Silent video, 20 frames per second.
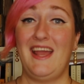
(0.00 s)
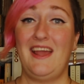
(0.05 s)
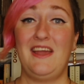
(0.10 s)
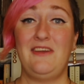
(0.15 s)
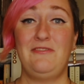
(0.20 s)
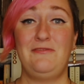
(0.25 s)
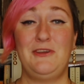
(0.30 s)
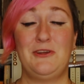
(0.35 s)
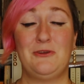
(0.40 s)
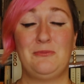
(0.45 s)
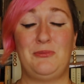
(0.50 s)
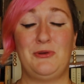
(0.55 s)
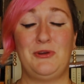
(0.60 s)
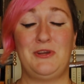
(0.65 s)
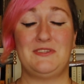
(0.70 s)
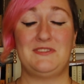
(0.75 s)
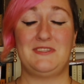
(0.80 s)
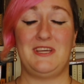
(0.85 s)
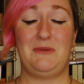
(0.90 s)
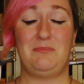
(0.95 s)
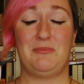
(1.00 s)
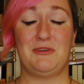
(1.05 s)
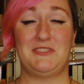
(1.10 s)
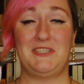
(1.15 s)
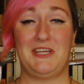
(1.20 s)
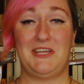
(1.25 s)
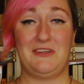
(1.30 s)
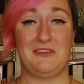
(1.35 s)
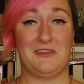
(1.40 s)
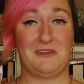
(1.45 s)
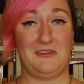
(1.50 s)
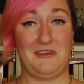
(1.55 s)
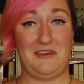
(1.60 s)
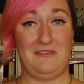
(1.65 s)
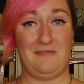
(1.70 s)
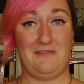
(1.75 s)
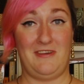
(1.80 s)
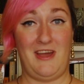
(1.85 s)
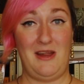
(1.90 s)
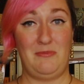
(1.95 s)
If your book is a particularly
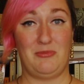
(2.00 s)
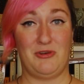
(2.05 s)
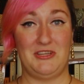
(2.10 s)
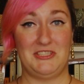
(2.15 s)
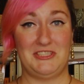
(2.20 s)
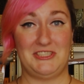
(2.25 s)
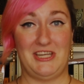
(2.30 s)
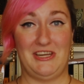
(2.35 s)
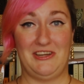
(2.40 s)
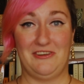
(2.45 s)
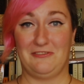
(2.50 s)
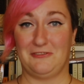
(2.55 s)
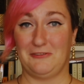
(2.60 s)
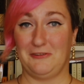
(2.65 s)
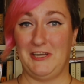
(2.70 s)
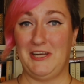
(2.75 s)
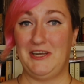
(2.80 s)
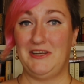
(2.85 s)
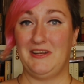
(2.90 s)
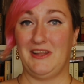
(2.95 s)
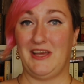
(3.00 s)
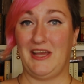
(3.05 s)
vibrant shade of green,